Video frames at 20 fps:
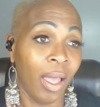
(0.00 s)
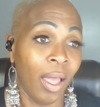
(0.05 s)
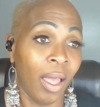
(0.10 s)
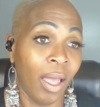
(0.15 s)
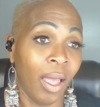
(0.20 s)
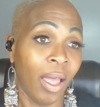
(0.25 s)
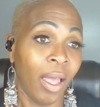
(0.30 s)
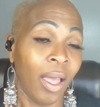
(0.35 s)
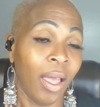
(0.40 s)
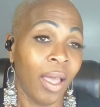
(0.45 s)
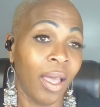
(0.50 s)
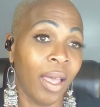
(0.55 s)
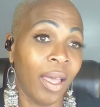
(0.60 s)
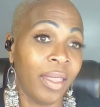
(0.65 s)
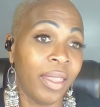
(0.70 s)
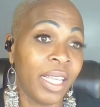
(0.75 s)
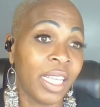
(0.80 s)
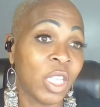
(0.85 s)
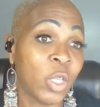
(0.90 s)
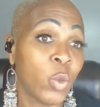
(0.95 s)

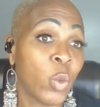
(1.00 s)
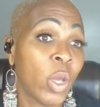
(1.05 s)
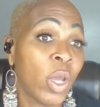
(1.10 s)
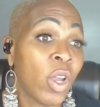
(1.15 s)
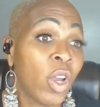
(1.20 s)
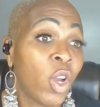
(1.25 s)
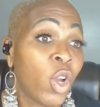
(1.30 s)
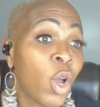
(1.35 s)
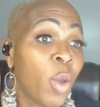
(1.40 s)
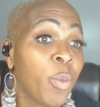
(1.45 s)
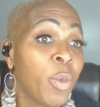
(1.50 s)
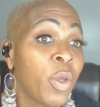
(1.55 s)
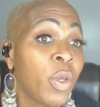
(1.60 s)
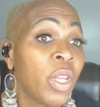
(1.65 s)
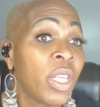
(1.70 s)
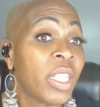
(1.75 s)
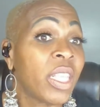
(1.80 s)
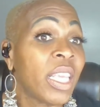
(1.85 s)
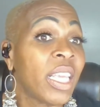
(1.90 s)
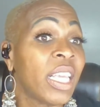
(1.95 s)
The swinger
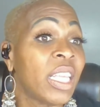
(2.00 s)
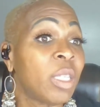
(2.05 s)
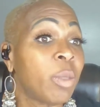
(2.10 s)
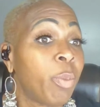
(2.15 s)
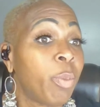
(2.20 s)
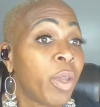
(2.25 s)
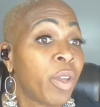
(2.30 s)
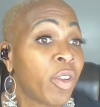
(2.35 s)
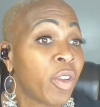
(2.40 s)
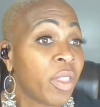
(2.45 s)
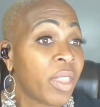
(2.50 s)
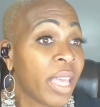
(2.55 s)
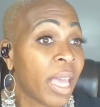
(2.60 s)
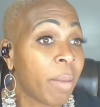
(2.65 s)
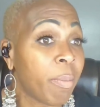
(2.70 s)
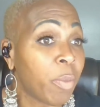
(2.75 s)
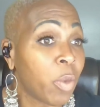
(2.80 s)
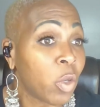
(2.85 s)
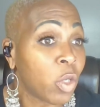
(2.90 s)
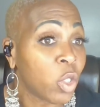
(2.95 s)
community is bigger
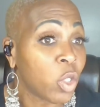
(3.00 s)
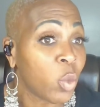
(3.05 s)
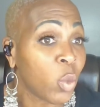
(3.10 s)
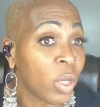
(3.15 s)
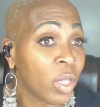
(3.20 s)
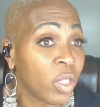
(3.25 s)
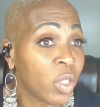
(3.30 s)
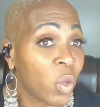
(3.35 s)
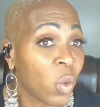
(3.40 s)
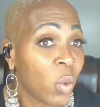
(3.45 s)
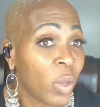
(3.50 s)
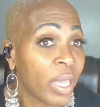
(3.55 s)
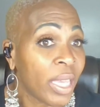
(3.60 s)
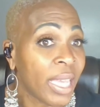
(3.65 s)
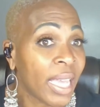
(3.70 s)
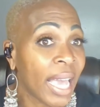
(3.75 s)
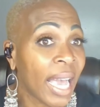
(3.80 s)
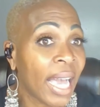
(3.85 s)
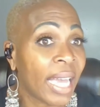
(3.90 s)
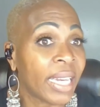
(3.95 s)
than most will know,
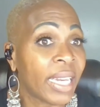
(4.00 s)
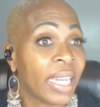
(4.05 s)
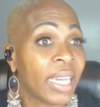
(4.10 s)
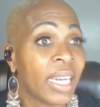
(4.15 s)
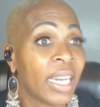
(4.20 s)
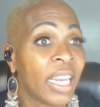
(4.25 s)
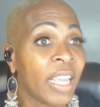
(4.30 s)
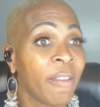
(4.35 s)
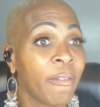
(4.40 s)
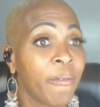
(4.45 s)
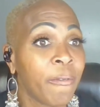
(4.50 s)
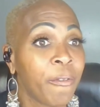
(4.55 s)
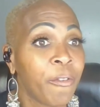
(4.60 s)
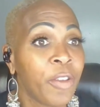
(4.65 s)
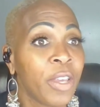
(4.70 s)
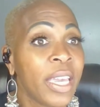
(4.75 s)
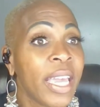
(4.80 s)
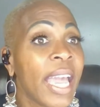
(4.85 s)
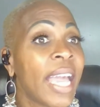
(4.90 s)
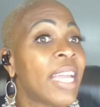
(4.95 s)
he added. Live
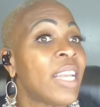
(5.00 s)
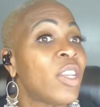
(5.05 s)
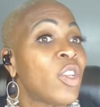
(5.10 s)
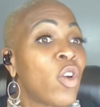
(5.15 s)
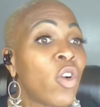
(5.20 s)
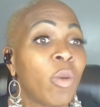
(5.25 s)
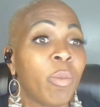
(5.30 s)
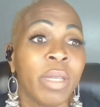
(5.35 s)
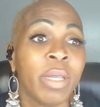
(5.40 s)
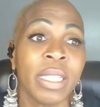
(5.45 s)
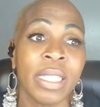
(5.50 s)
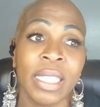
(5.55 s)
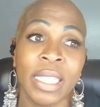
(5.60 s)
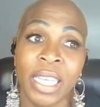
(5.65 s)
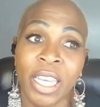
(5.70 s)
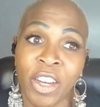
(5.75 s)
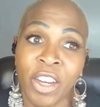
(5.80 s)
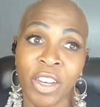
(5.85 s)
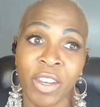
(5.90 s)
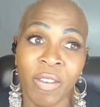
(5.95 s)
free and don't be
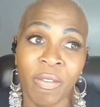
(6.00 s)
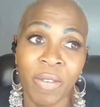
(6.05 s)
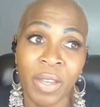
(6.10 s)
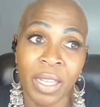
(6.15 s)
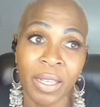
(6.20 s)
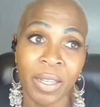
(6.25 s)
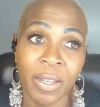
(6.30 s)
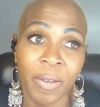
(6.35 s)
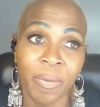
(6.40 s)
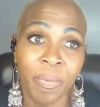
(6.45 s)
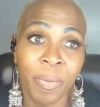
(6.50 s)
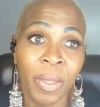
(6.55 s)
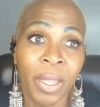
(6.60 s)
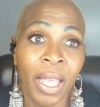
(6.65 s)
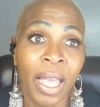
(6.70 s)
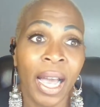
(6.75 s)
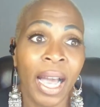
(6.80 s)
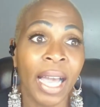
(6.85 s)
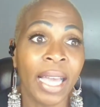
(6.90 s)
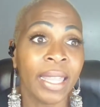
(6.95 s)
scared of it.
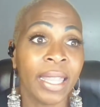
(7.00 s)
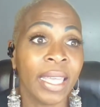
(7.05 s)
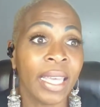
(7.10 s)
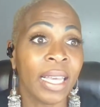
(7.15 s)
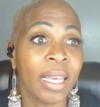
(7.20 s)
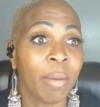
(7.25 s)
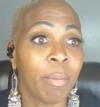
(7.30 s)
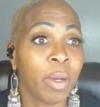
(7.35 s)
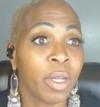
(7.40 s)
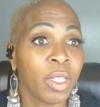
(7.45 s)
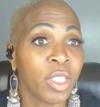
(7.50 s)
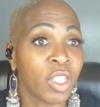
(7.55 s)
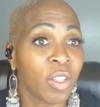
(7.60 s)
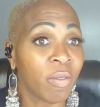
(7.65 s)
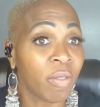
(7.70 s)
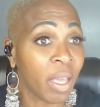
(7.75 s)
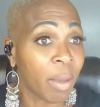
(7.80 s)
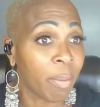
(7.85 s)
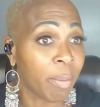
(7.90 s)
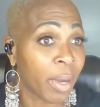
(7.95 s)
I think a bunch of
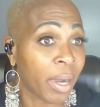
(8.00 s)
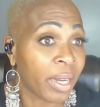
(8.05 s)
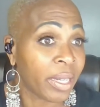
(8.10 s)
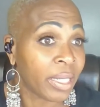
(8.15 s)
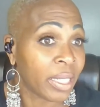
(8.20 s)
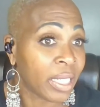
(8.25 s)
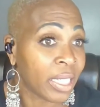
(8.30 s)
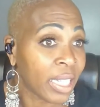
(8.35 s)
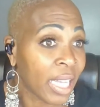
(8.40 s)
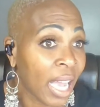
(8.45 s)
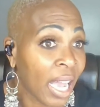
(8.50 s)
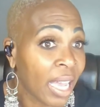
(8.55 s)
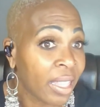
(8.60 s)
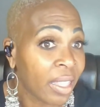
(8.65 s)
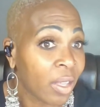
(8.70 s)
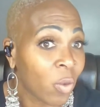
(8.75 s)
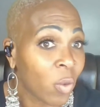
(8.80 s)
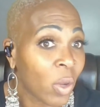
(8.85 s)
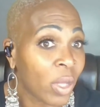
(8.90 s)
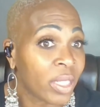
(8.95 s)
them aren't shy.
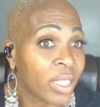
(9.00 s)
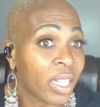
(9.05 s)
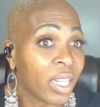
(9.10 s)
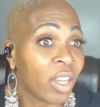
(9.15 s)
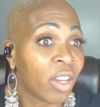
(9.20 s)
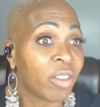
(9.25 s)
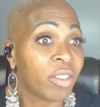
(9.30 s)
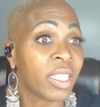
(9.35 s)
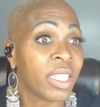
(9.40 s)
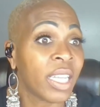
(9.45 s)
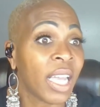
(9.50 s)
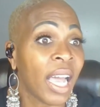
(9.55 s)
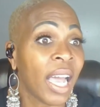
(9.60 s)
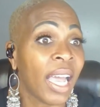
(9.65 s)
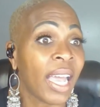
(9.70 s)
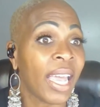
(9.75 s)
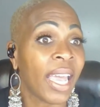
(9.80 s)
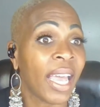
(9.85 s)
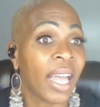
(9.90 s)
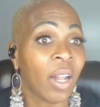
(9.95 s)
The ones that are
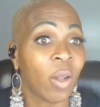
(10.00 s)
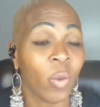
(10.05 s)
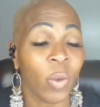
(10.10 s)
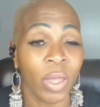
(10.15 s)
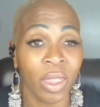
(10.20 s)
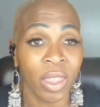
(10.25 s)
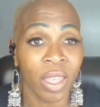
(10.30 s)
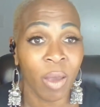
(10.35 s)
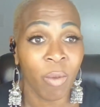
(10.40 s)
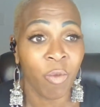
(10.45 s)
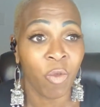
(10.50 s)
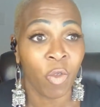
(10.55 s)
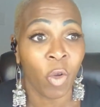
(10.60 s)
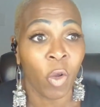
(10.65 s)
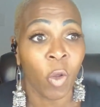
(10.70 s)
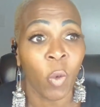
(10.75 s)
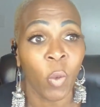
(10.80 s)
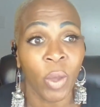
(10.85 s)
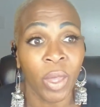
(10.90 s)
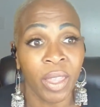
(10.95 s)
shy, hell with them.
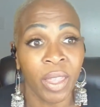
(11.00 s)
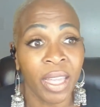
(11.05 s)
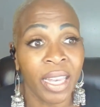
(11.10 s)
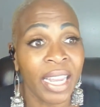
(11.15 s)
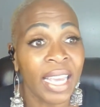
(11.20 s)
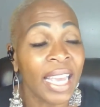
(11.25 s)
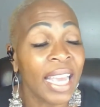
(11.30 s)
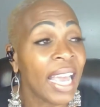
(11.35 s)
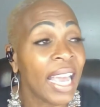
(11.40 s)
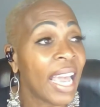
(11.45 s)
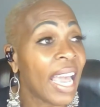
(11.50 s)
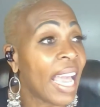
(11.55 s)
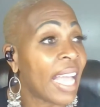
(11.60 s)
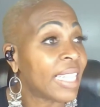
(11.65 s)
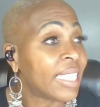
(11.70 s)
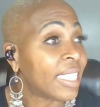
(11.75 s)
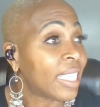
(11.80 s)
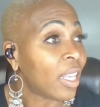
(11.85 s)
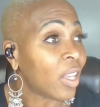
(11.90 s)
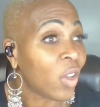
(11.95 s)
Roll with it.
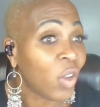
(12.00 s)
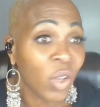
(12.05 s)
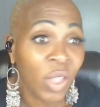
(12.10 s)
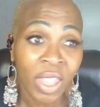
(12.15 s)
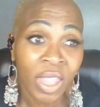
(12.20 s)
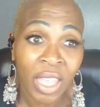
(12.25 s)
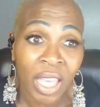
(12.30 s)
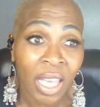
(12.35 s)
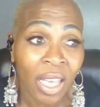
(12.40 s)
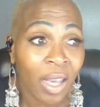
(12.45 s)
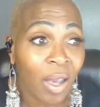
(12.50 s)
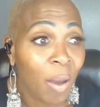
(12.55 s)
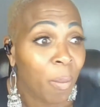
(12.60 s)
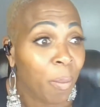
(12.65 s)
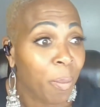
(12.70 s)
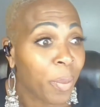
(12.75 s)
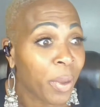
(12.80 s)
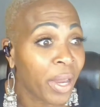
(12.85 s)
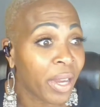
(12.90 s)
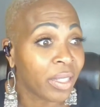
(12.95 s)
It's a good thing
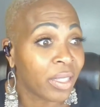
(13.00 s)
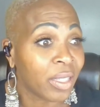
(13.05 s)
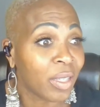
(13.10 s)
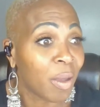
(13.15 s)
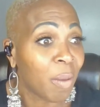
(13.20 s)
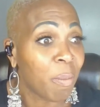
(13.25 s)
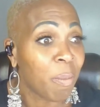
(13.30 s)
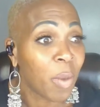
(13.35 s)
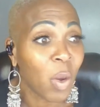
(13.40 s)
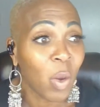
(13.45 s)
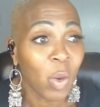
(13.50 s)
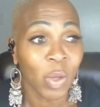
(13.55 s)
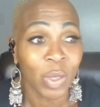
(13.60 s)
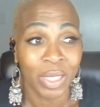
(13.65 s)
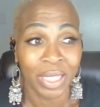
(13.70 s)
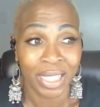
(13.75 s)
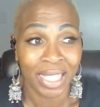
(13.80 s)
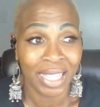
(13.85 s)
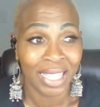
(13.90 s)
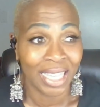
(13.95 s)
compared to
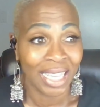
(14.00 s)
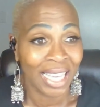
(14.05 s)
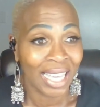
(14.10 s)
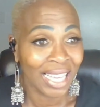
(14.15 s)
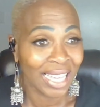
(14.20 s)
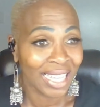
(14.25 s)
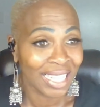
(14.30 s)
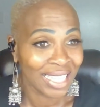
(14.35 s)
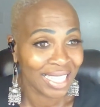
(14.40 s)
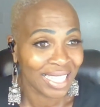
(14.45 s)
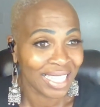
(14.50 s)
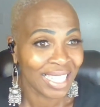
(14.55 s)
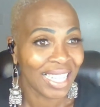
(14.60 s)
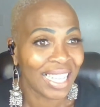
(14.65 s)
most things.